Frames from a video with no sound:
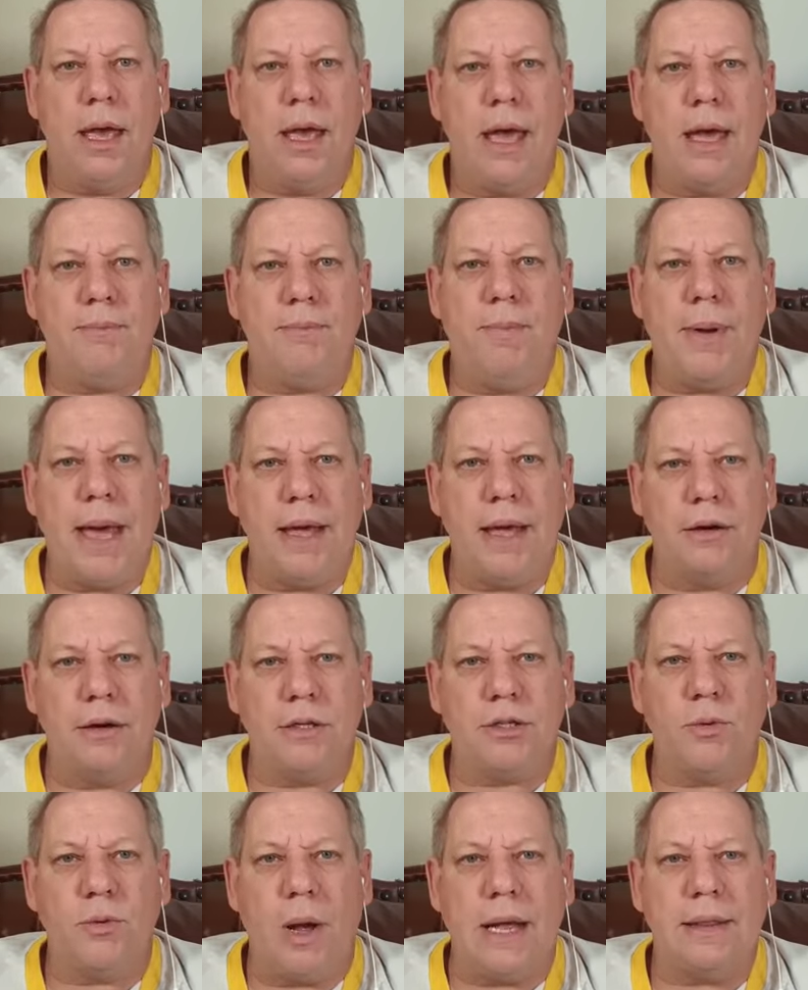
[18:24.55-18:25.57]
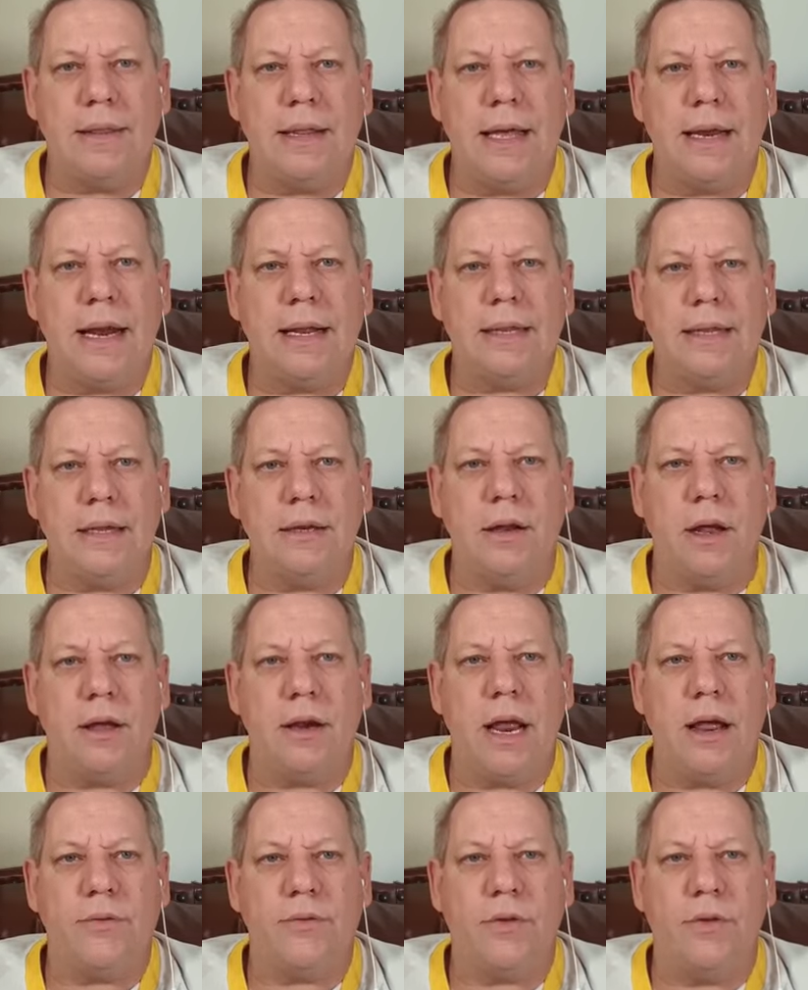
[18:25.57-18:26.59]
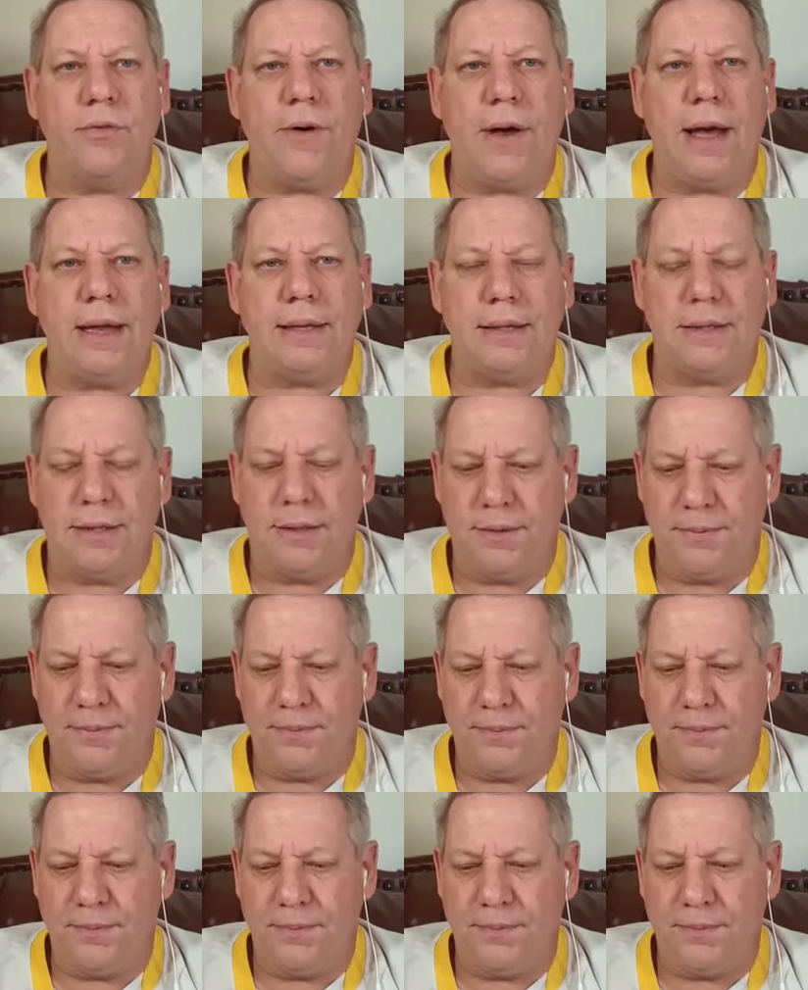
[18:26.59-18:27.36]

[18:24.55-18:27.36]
and battles won that I did not have to fight.